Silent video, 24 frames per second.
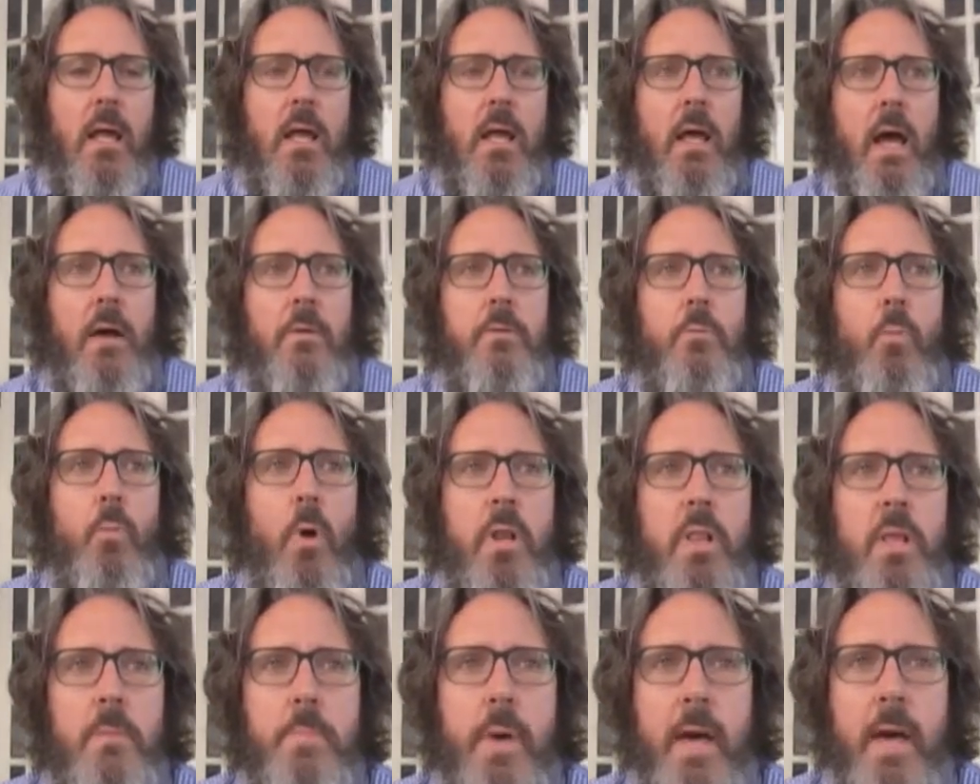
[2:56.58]
One
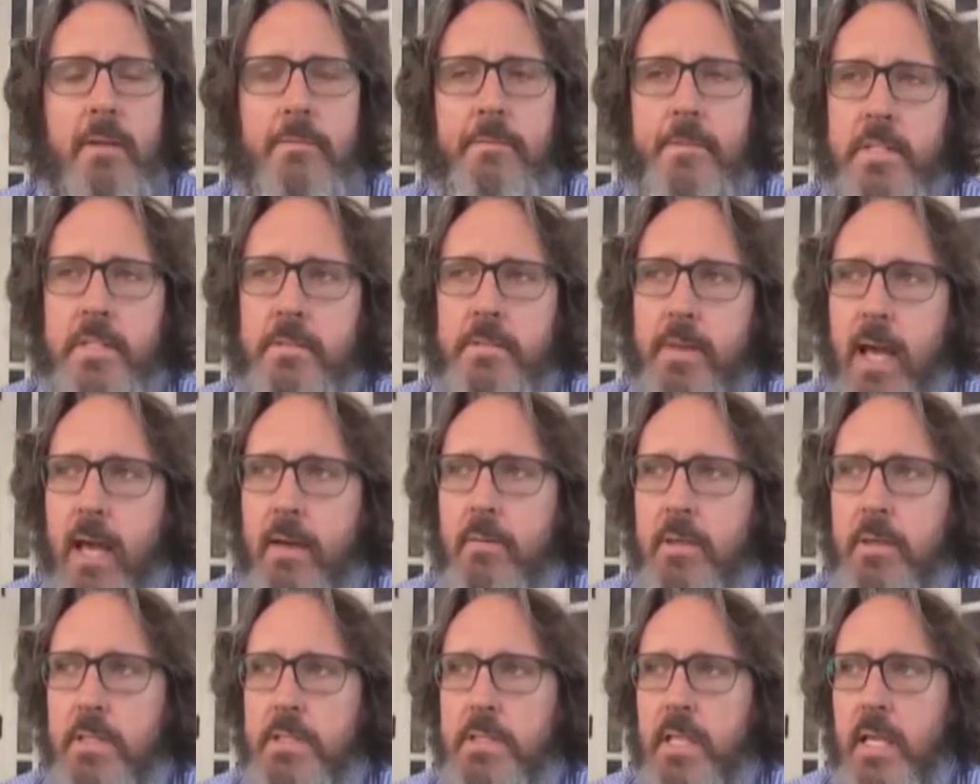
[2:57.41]
of the benefits of
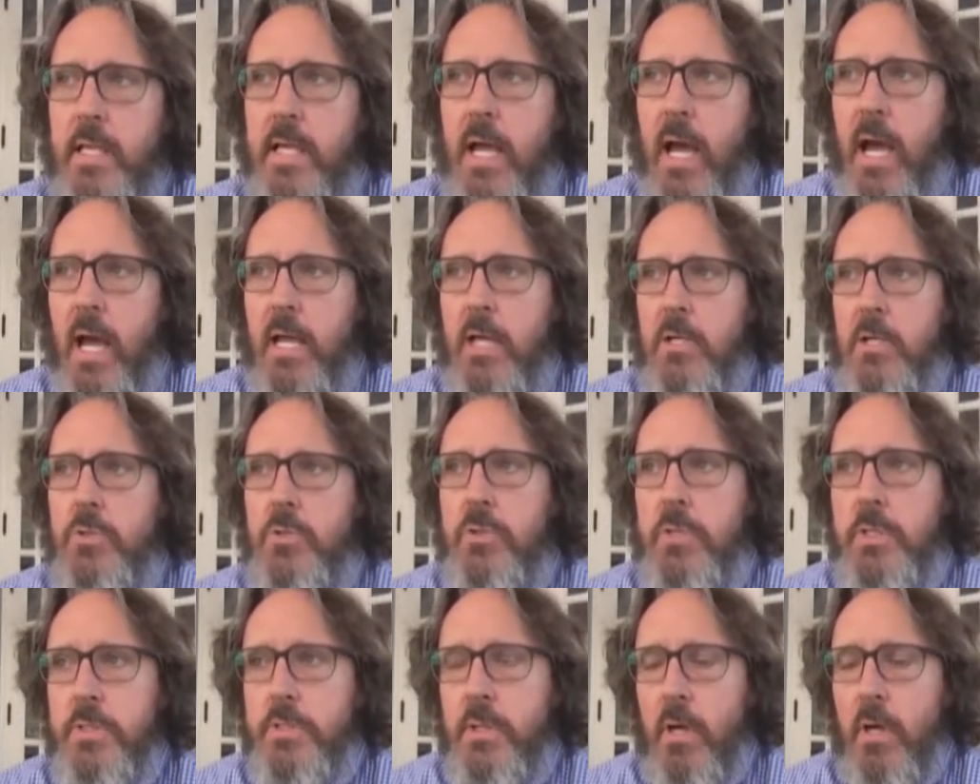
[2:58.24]
having a
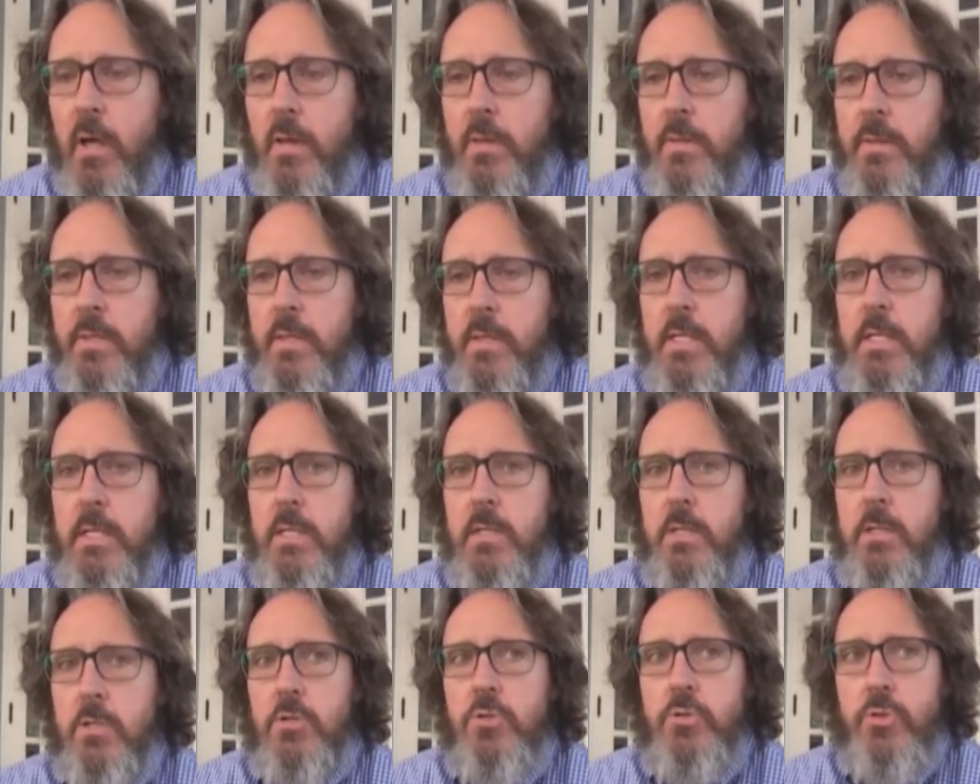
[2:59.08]
psychiatrist on
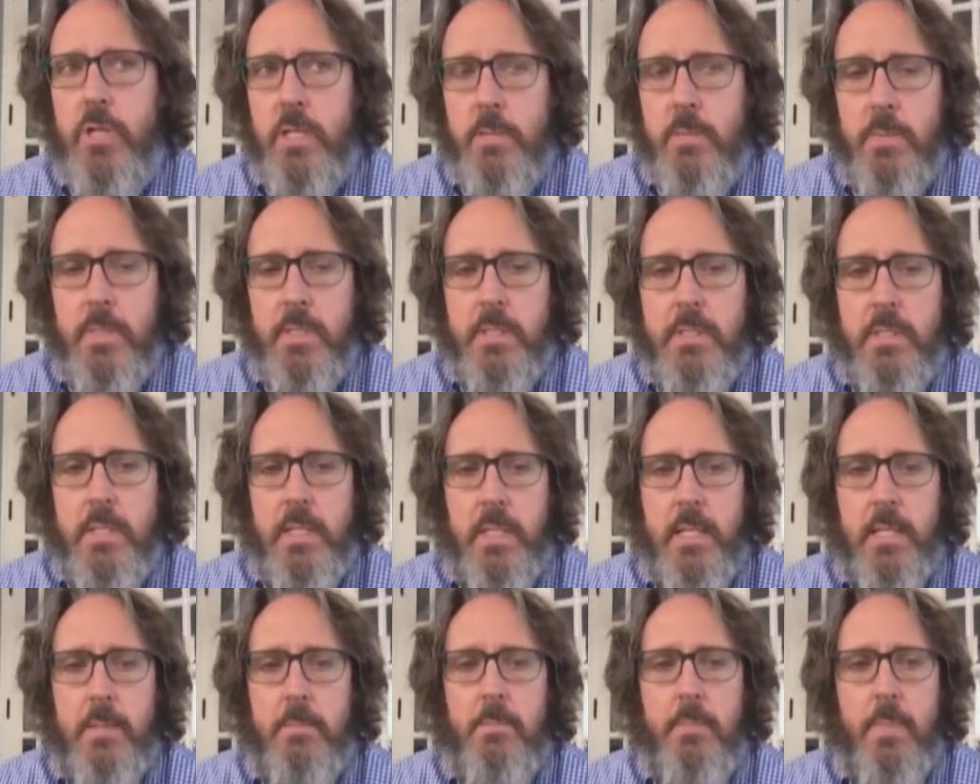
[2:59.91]
the treatment
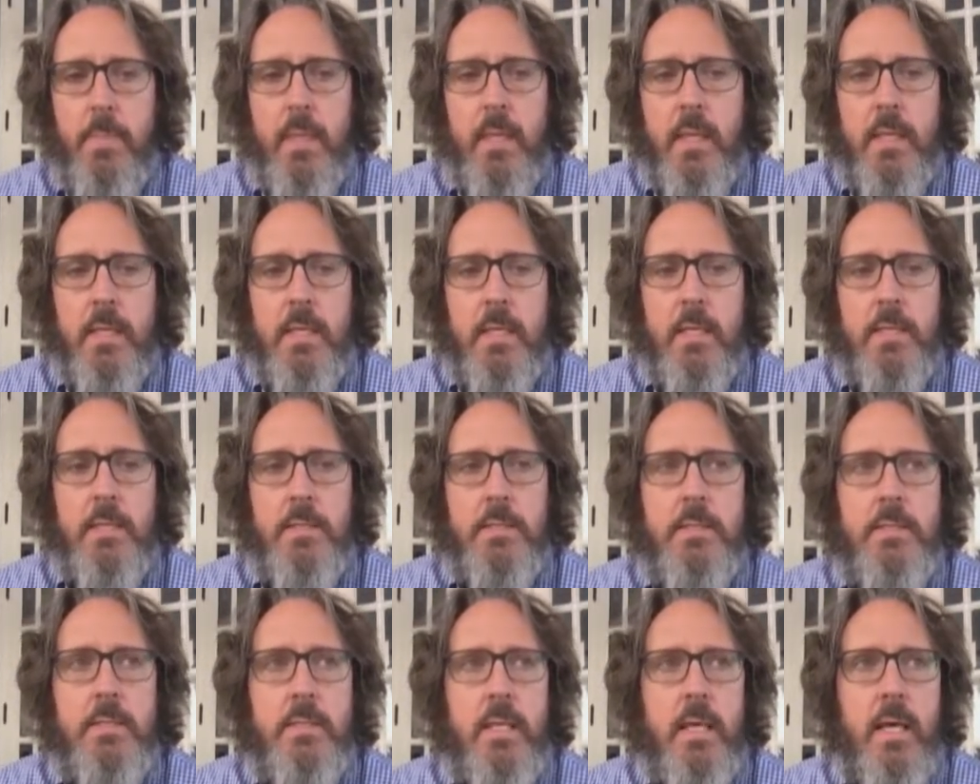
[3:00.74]
team
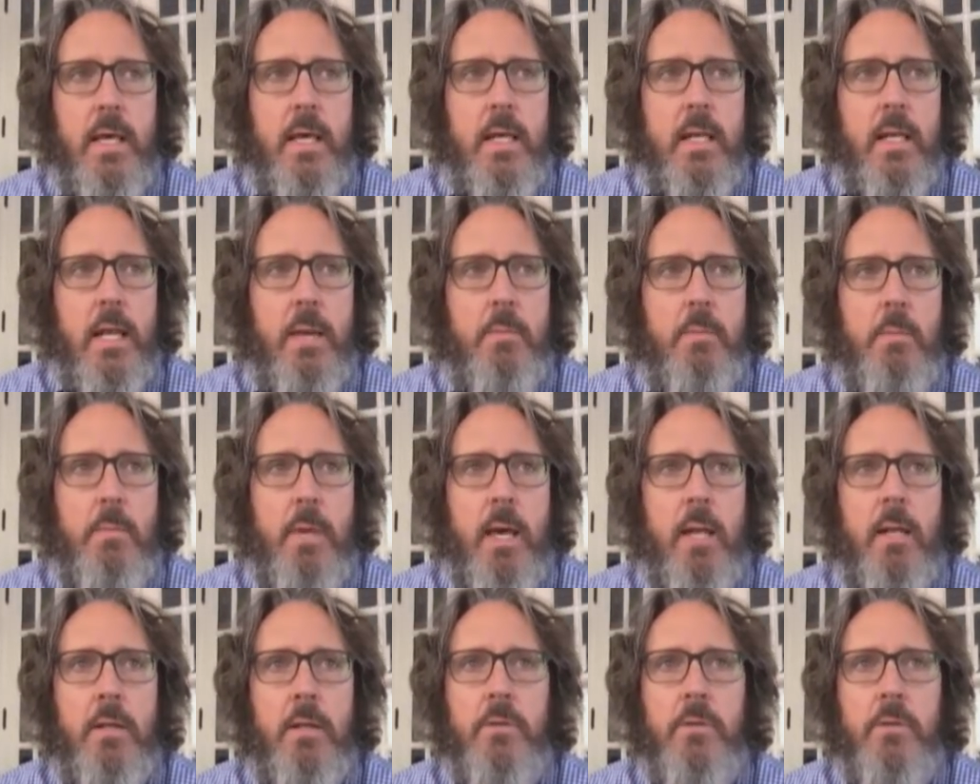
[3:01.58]
is that I'm a medical